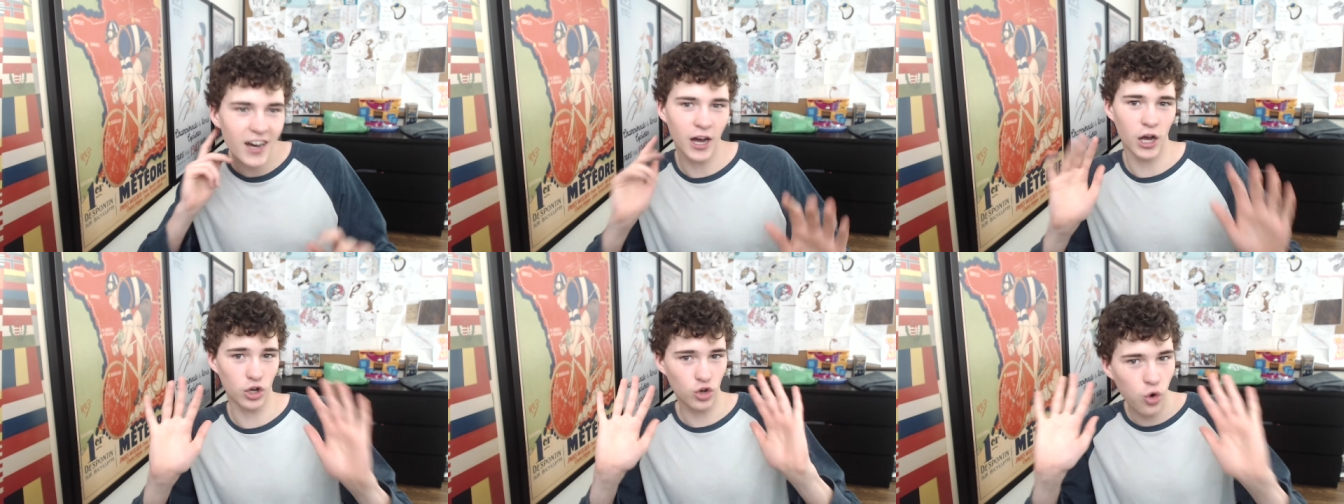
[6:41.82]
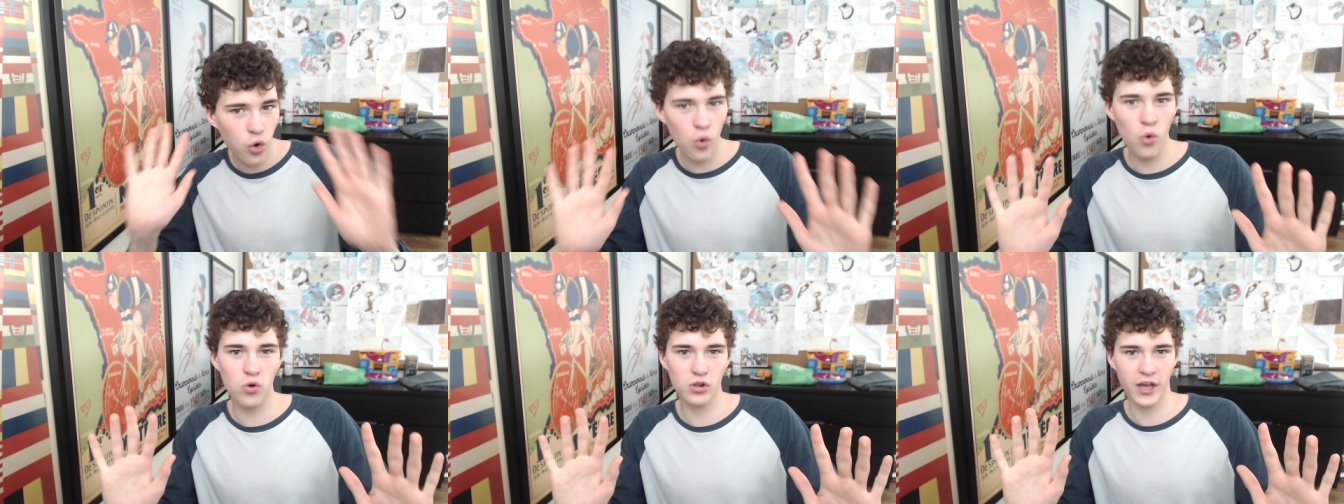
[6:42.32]
a
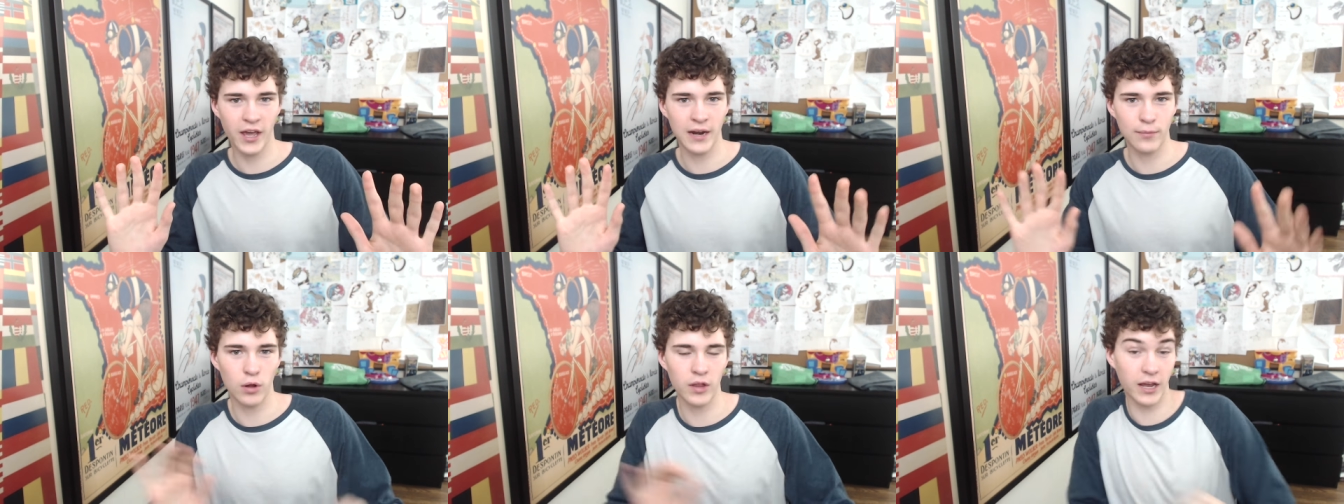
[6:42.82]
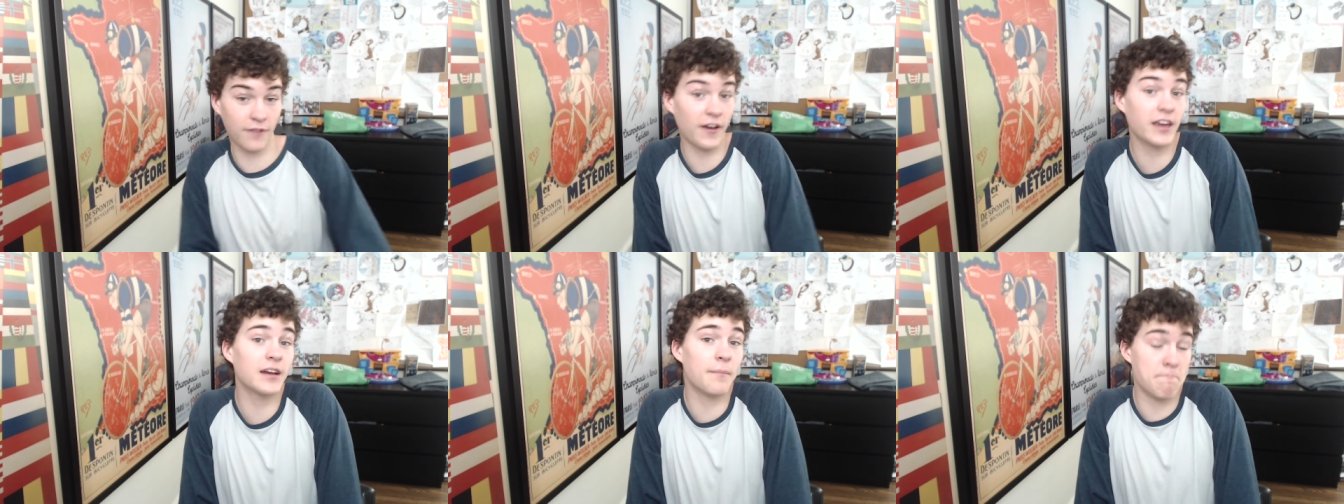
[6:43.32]
cool animal. Like if
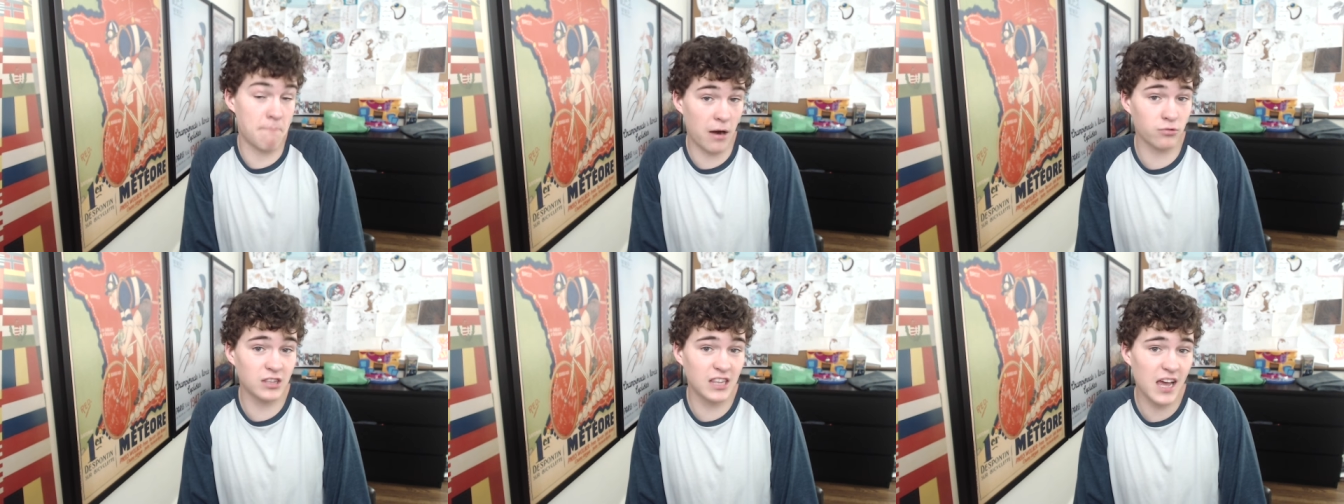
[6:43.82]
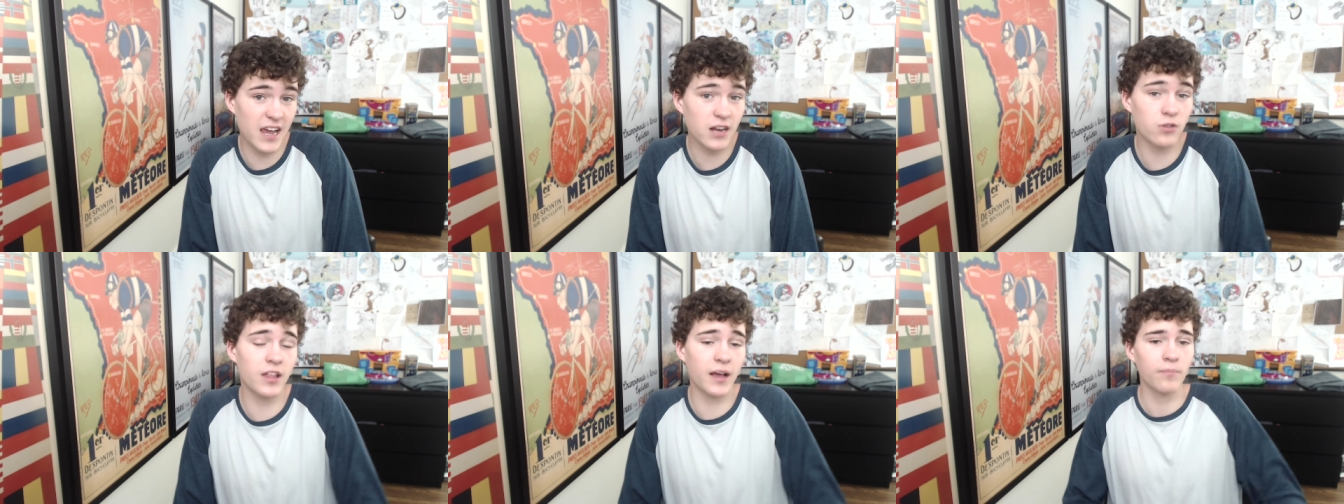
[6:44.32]
I get a mountain
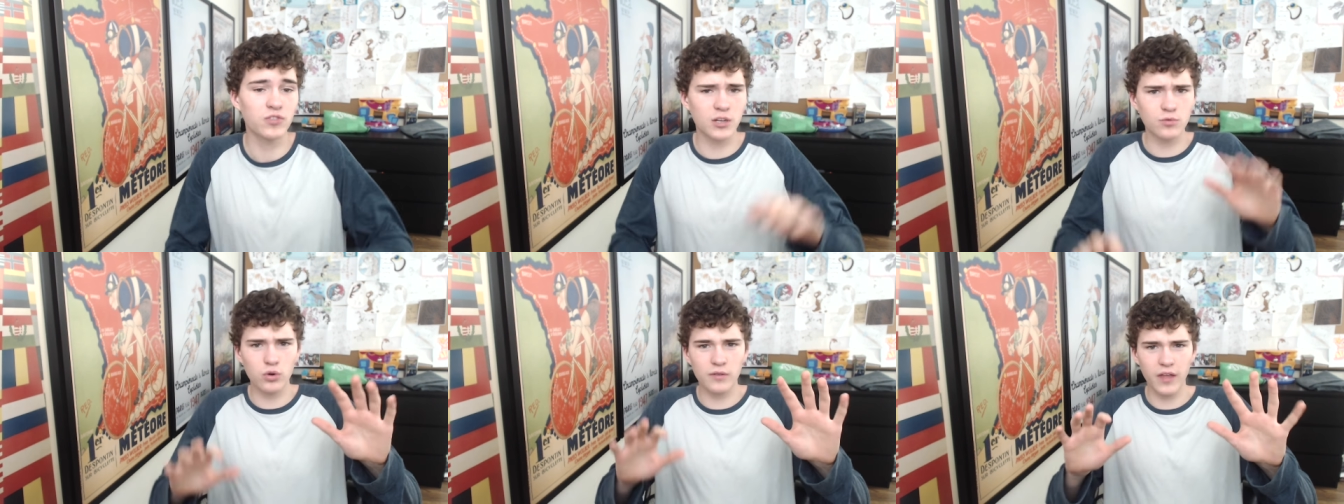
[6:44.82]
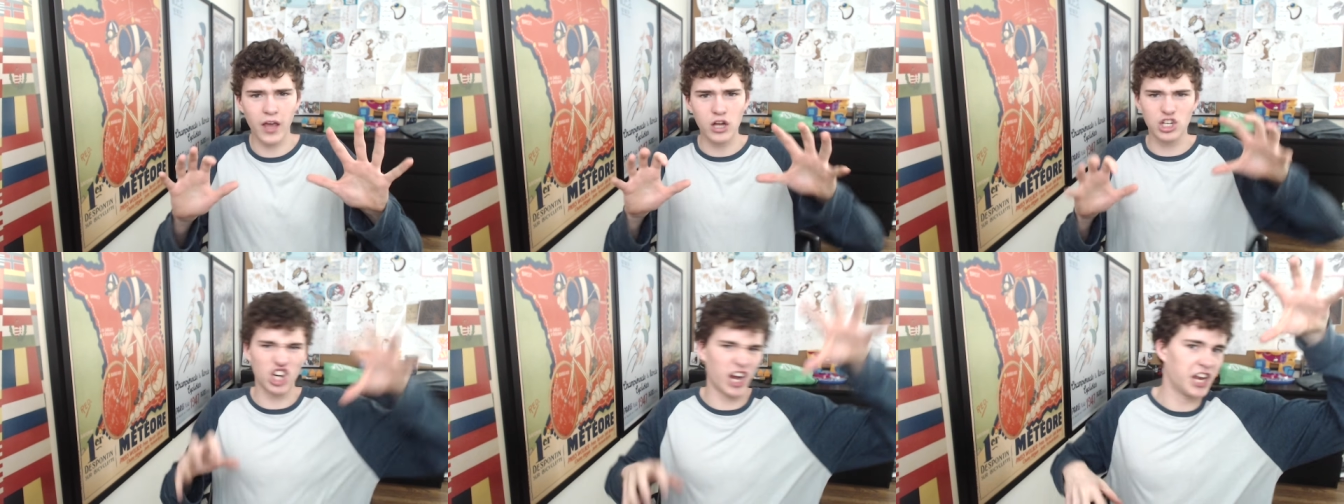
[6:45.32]
lion or like some sort of like
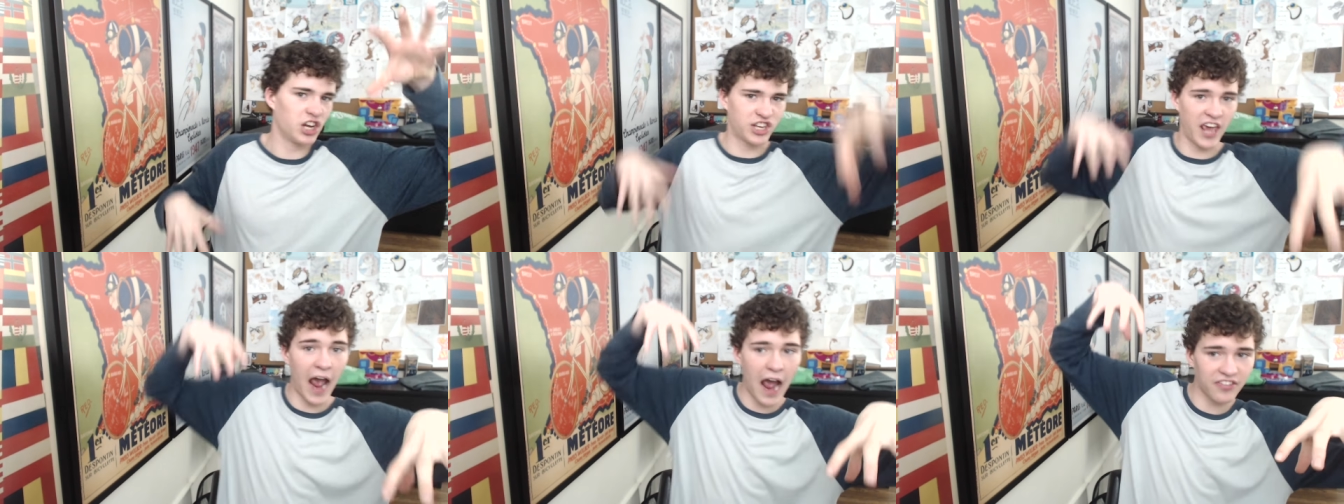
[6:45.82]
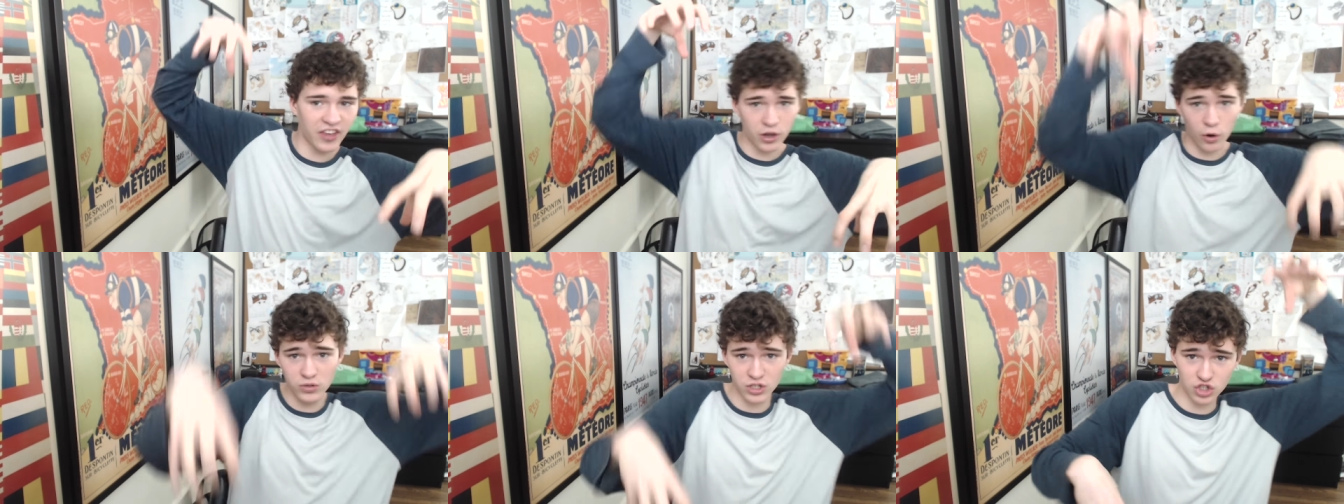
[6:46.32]
giant cat that
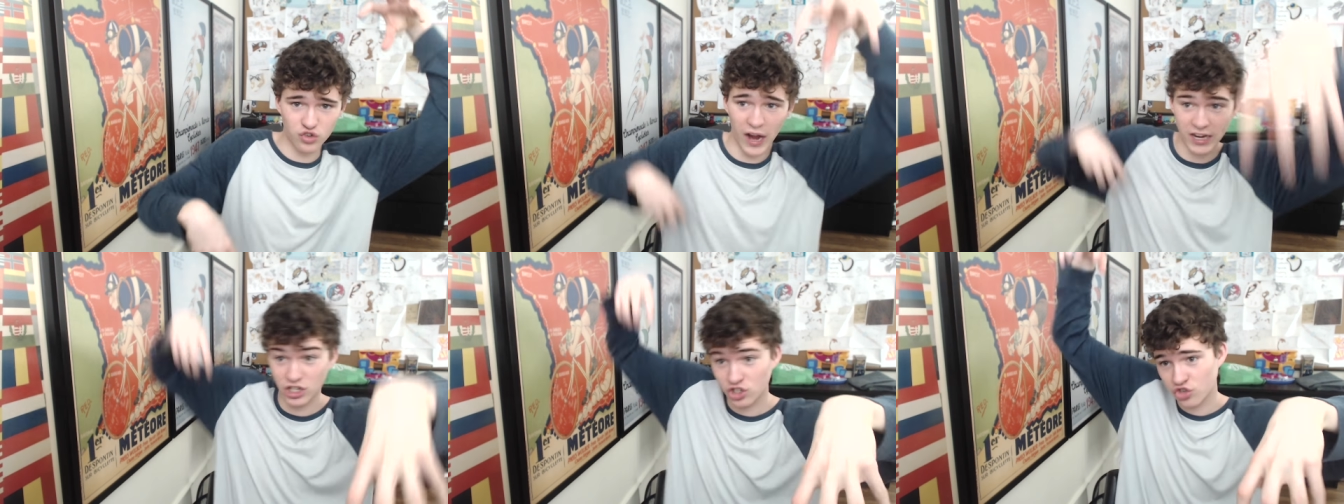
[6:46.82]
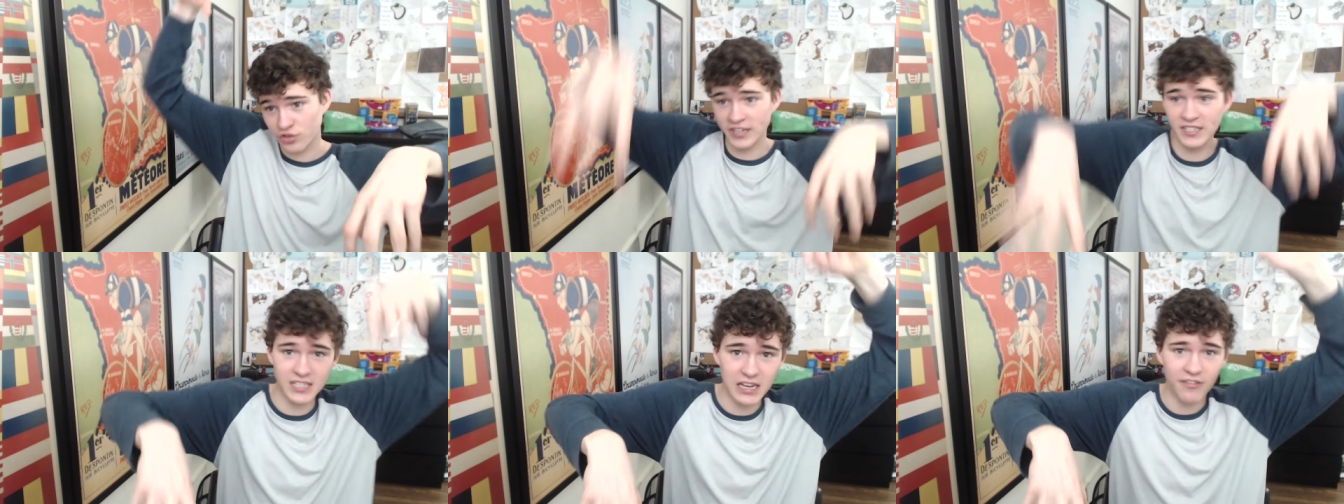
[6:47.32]
goes and scratches
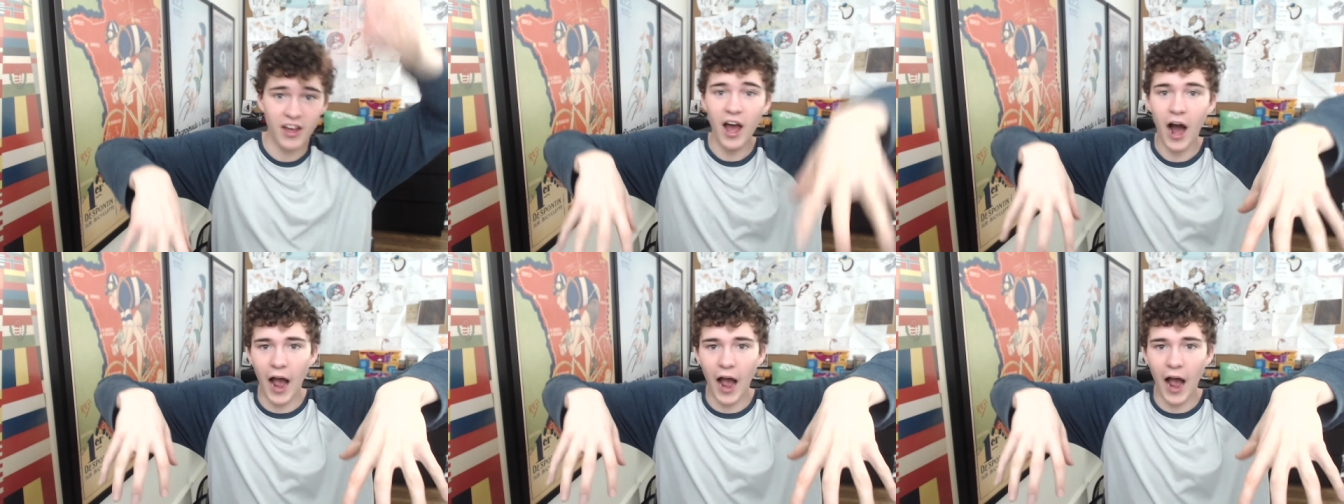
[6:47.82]
trees and stuff,